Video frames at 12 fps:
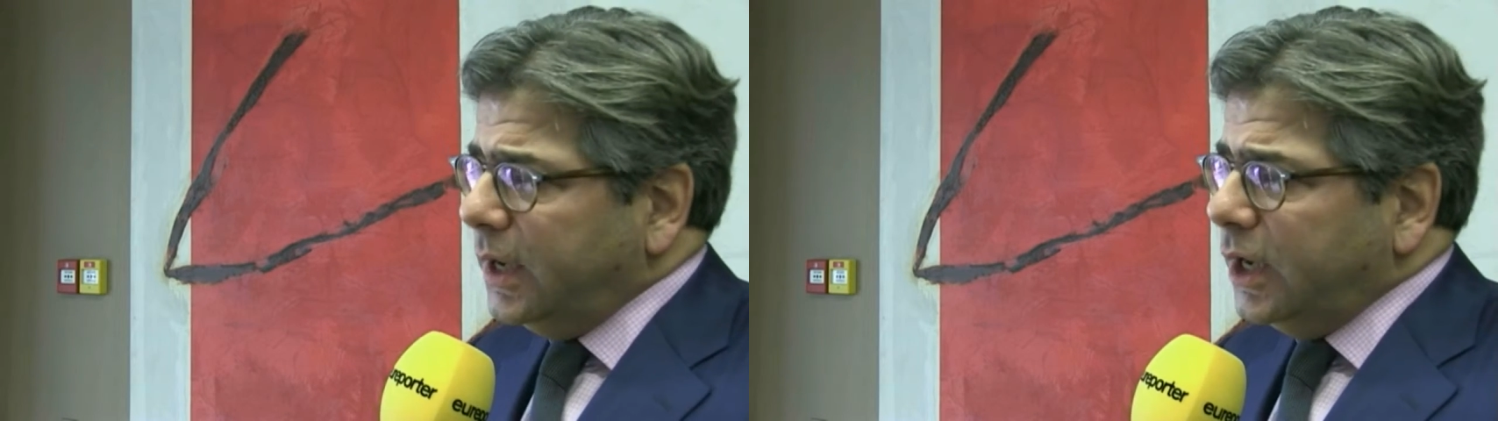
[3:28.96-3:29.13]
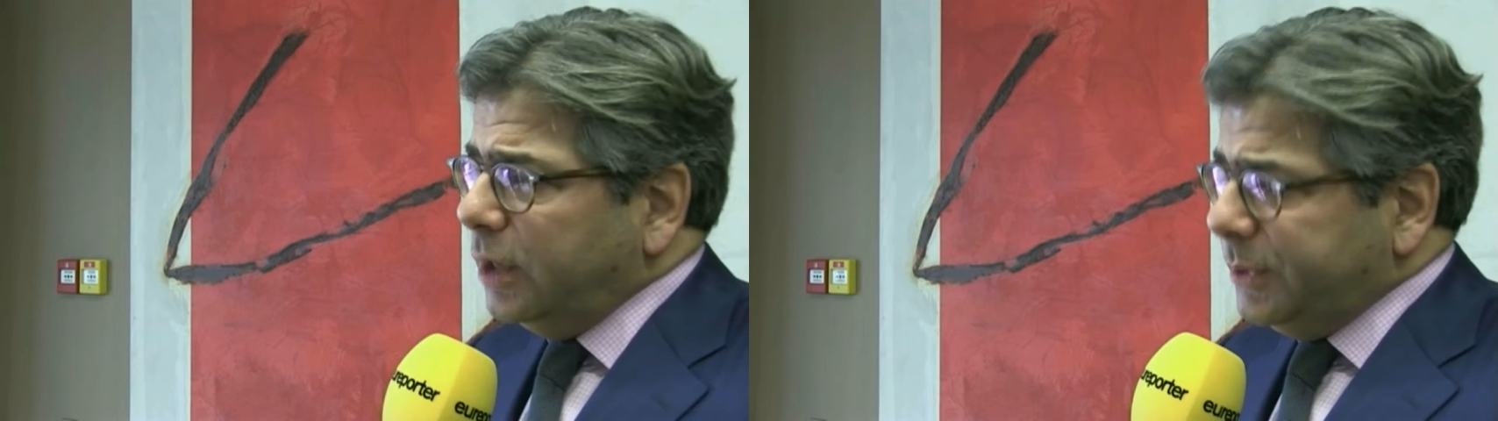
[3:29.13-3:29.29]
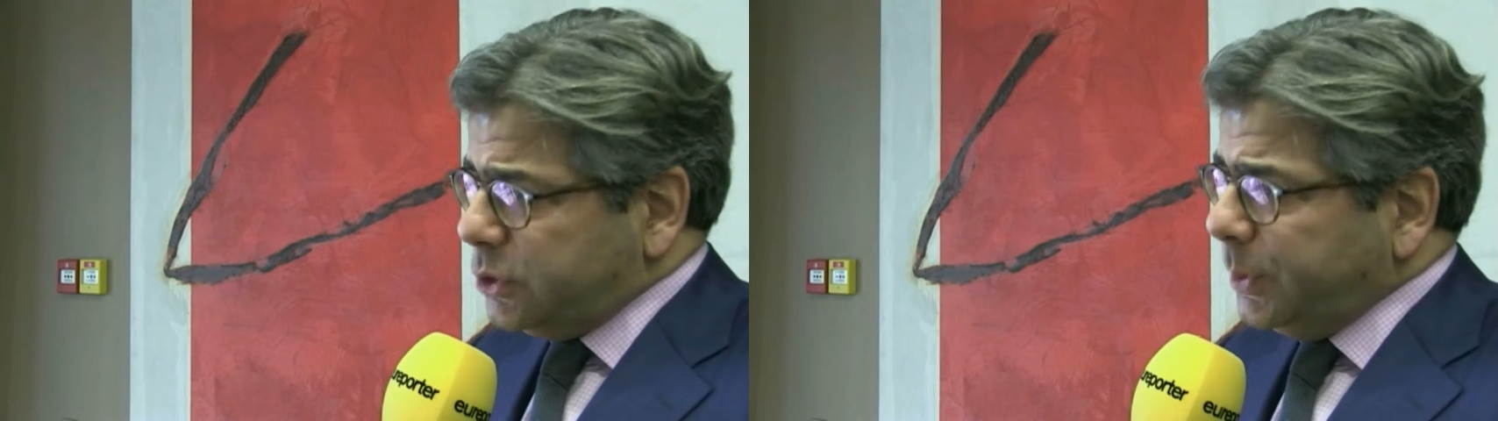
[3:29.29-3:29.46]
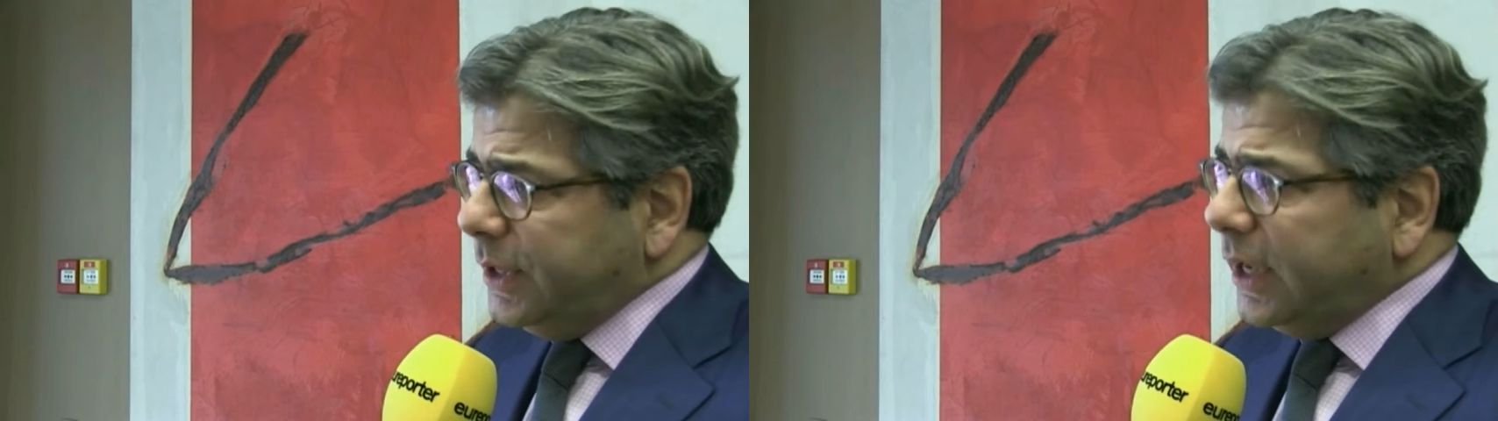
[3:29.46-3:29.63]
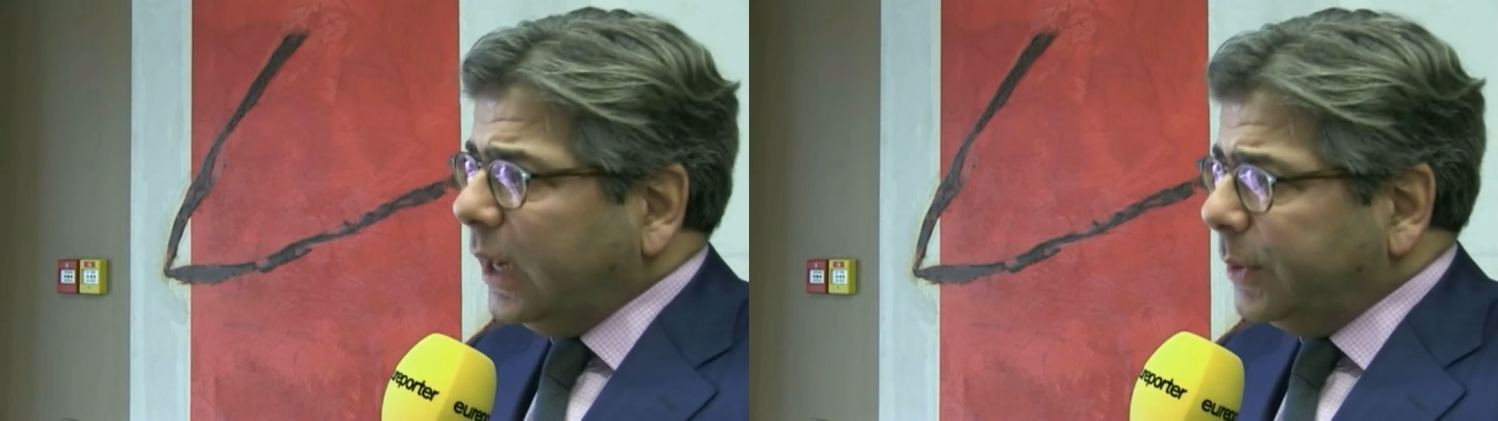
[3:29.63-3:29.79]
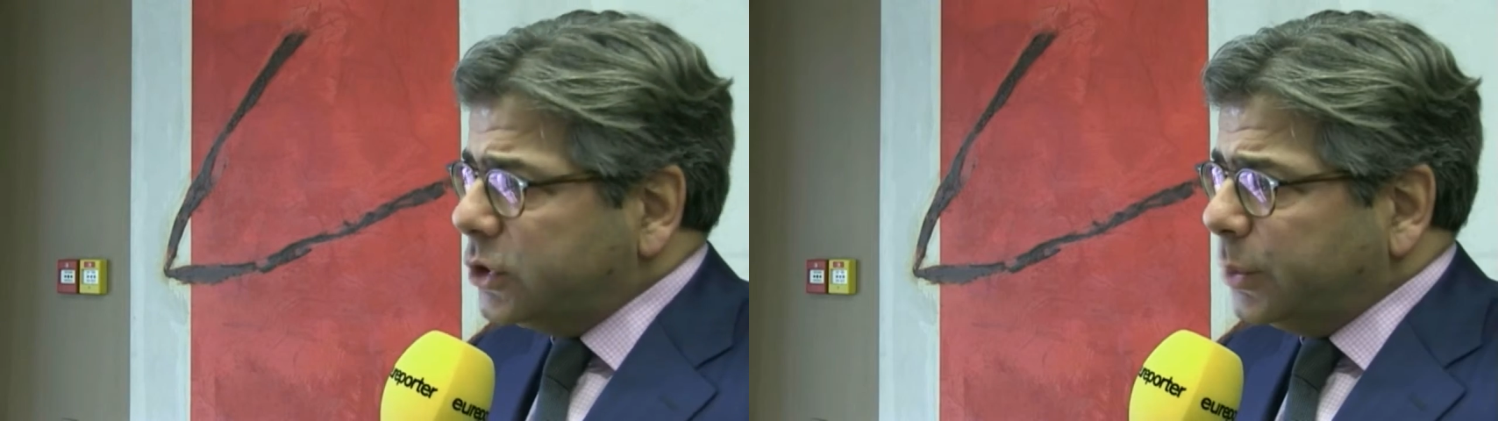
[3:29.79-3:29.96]
uh, between
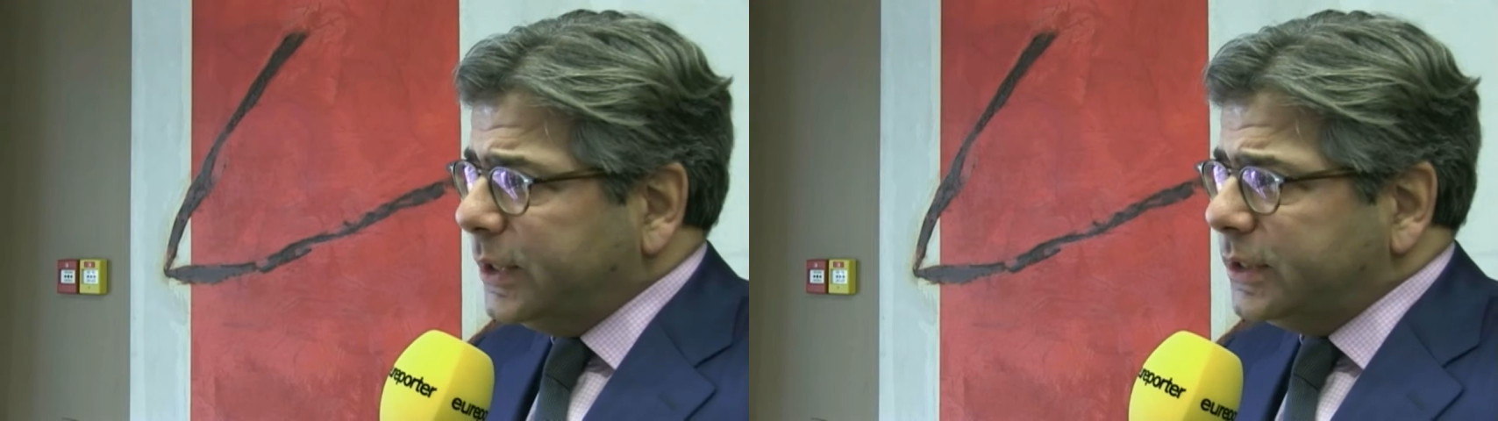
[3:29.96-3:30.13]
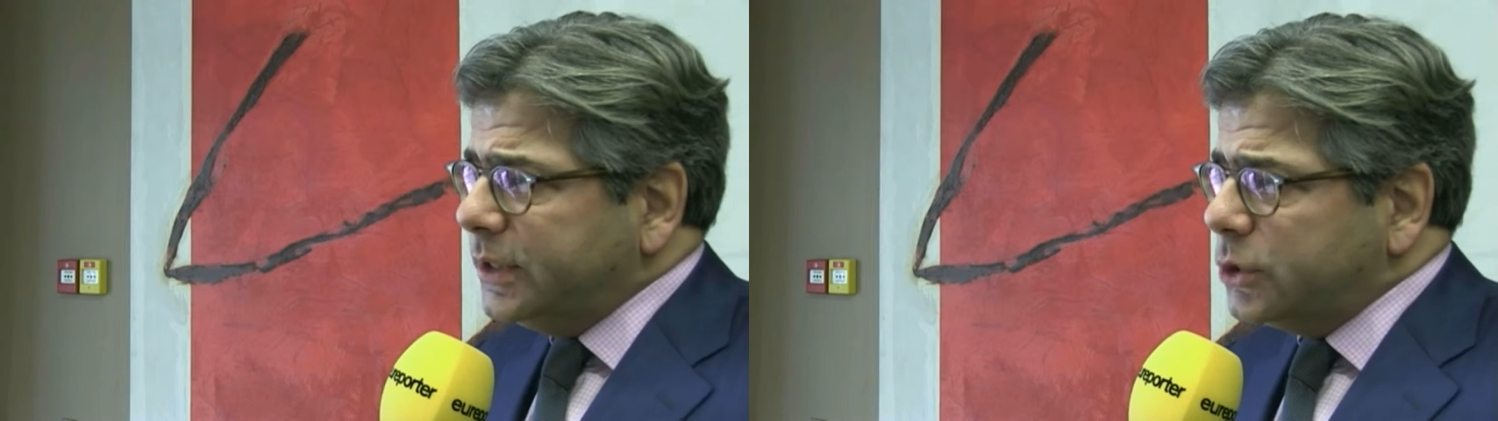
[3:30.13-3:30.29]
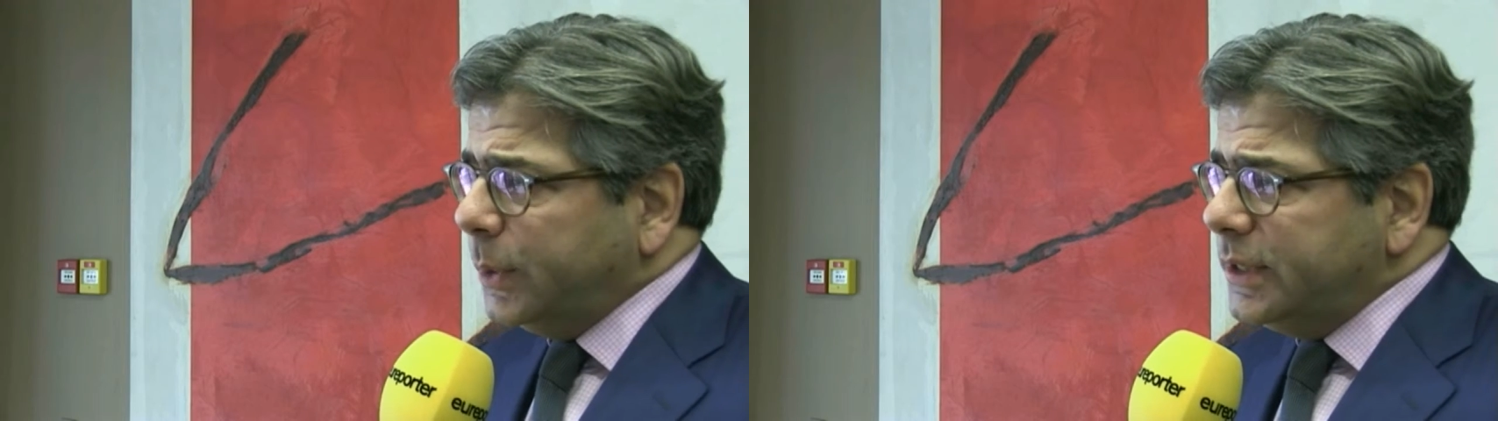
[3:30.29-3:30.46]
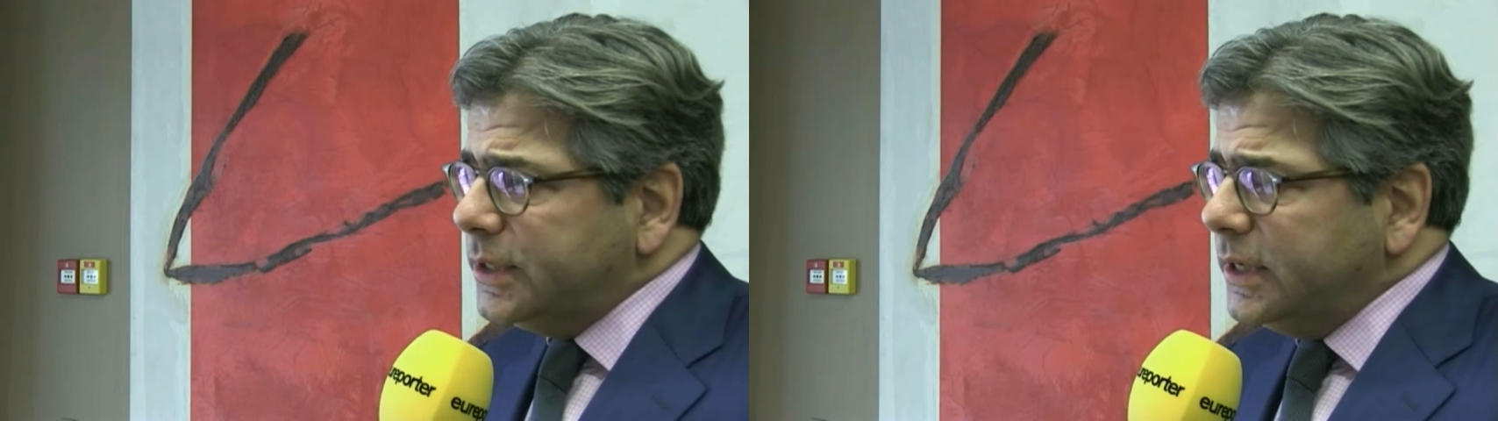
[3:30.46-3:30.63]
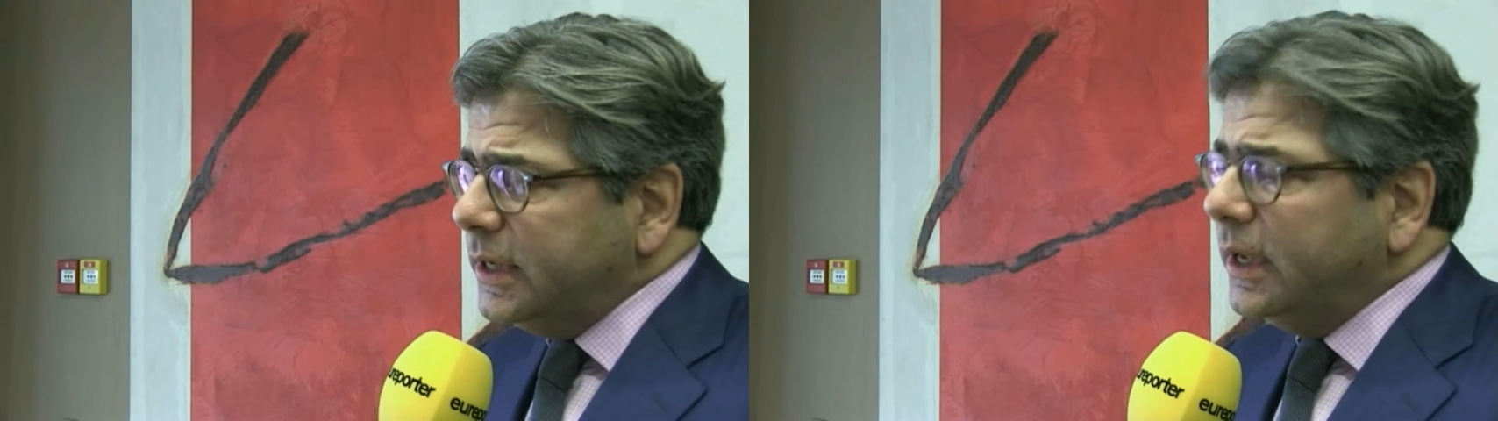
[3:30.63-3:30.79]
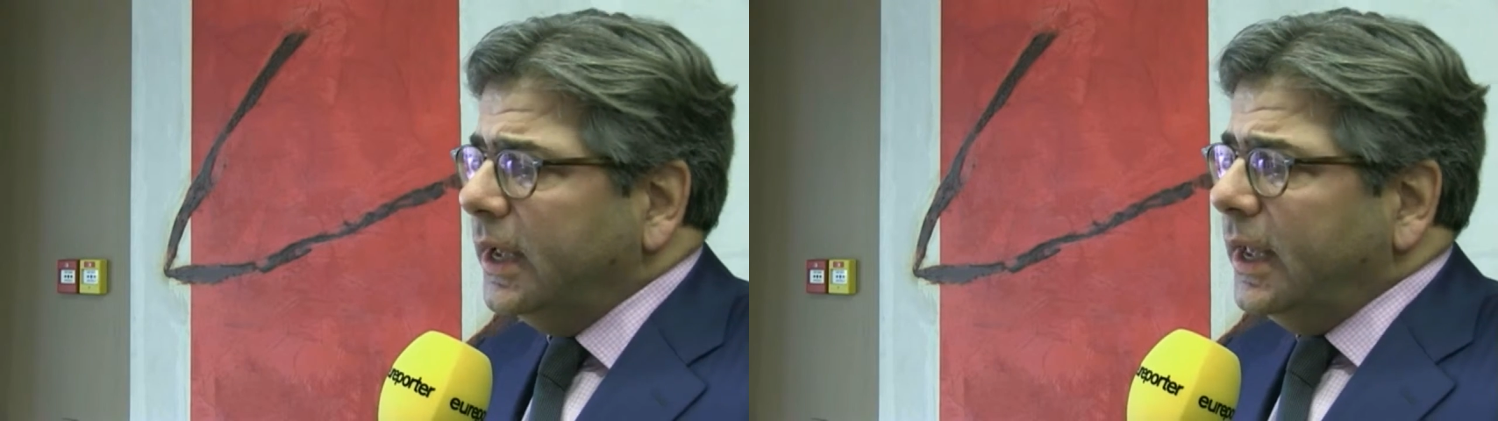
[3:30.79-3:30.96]
now and 2020.